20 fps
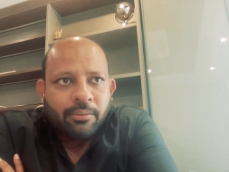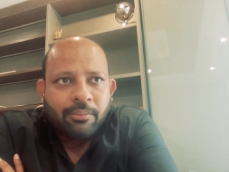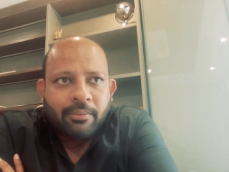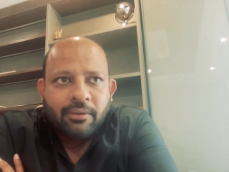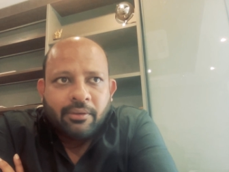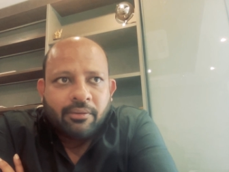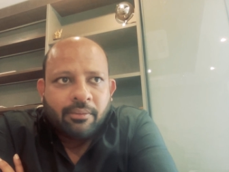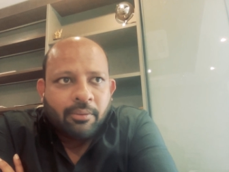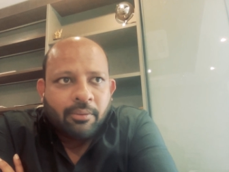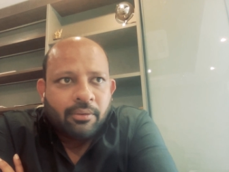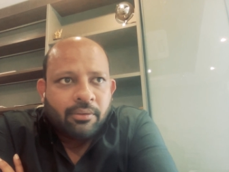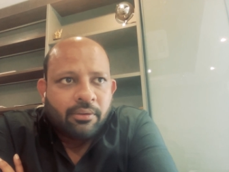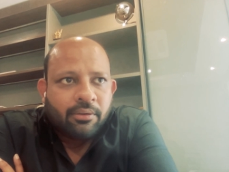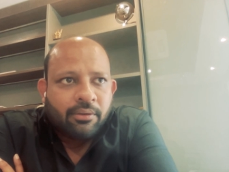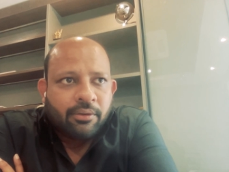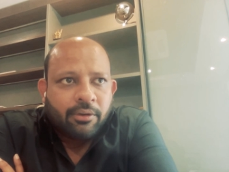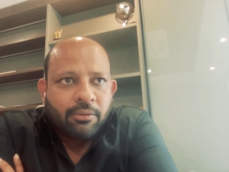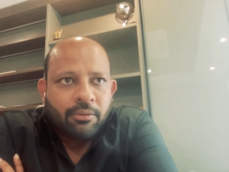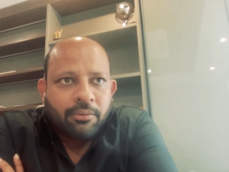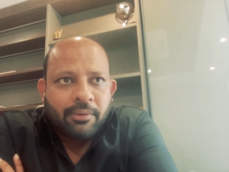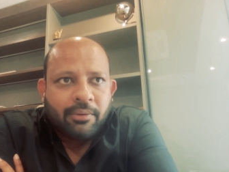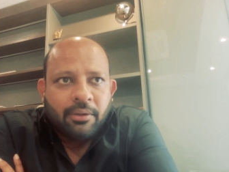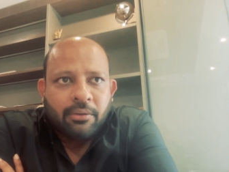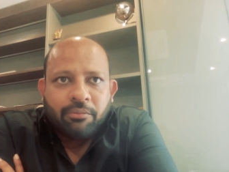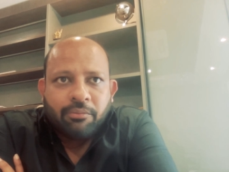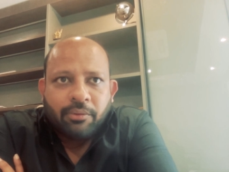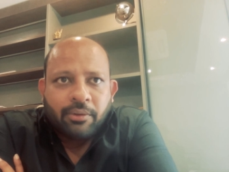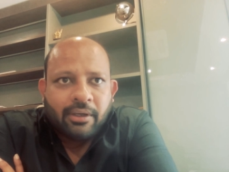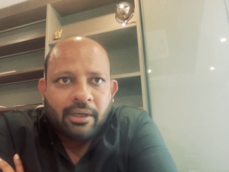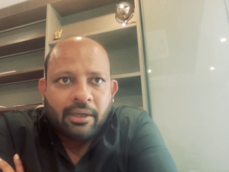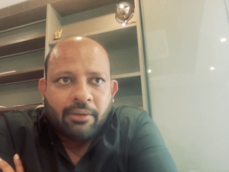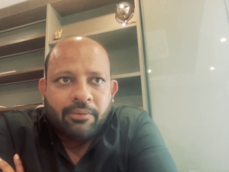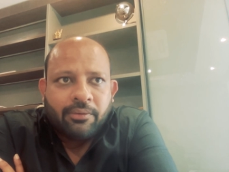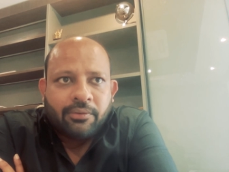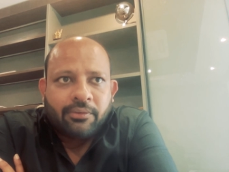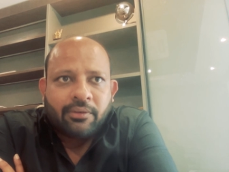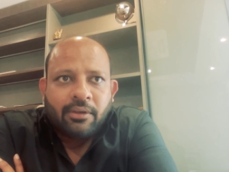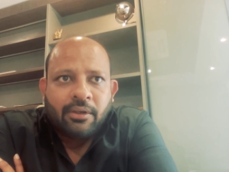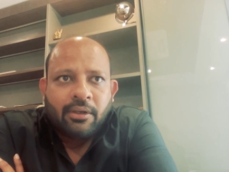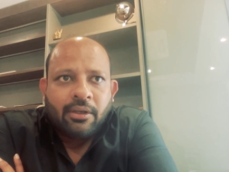US, about 12 to 14
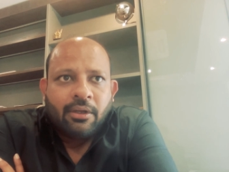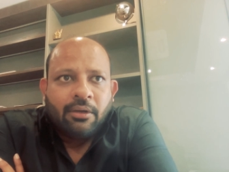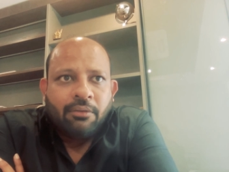hours.